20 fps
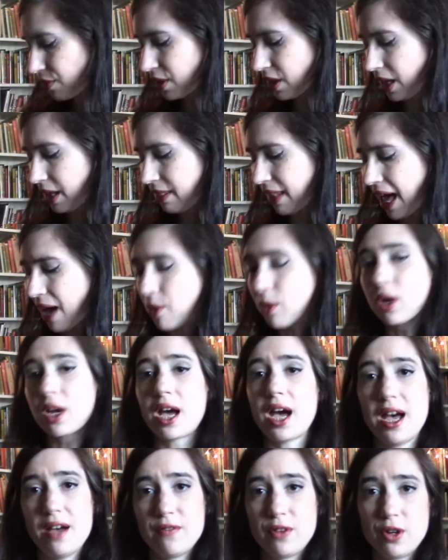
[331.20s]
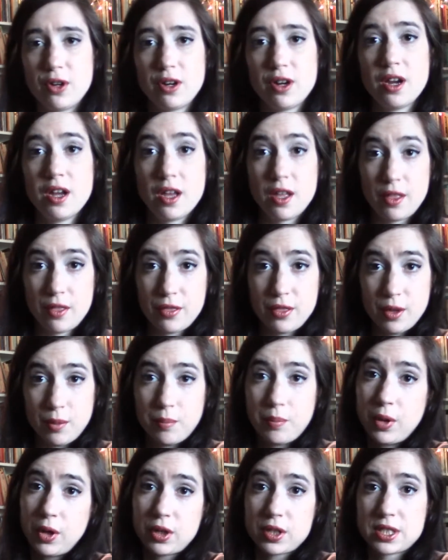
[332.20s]
And that will cover the
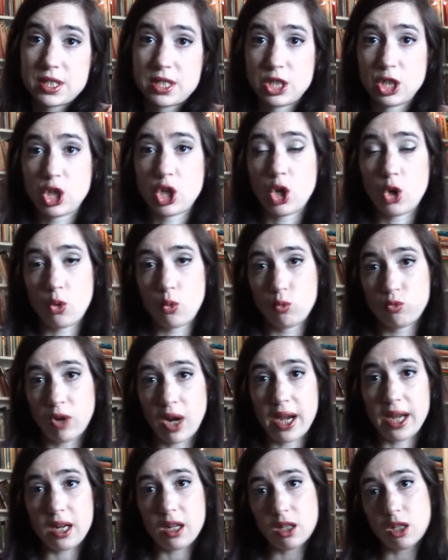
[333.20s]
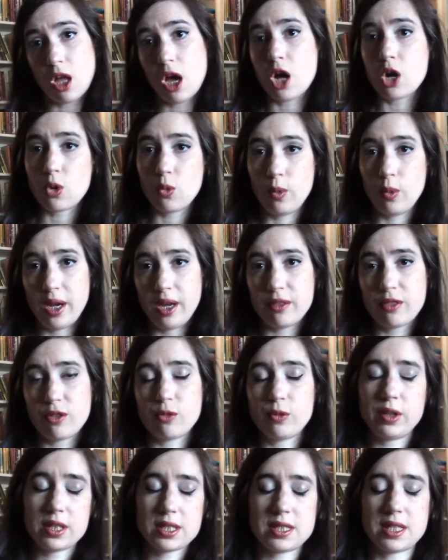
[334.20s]
books to go right along with
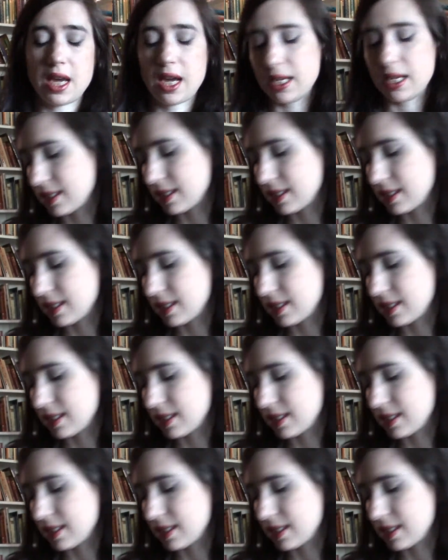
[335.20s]
Real Science